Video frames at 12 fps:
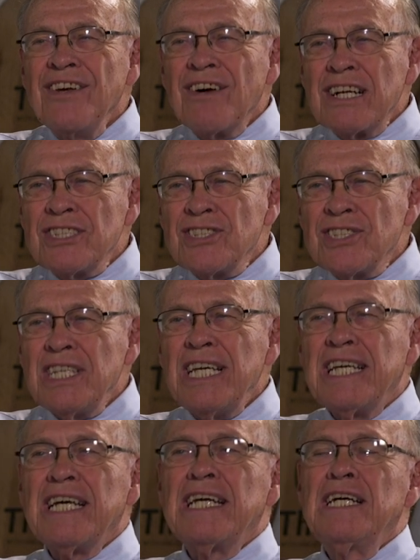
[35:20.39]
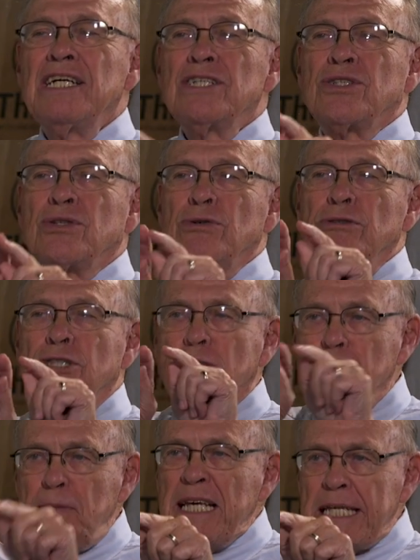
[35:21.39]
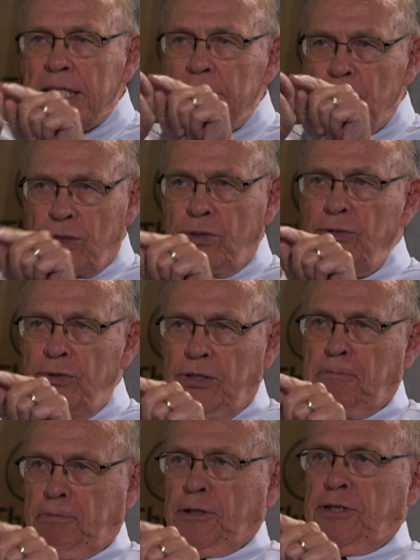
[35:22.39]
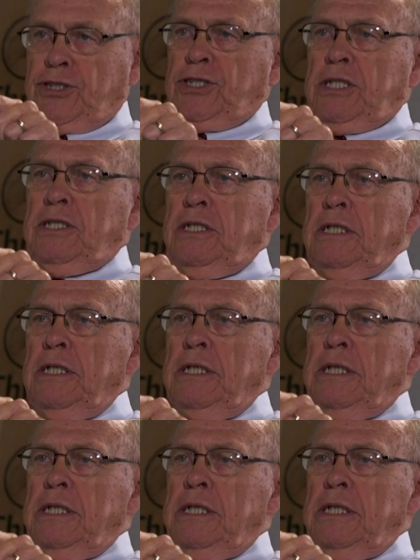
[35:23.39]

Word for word: You are seeking to speak to the person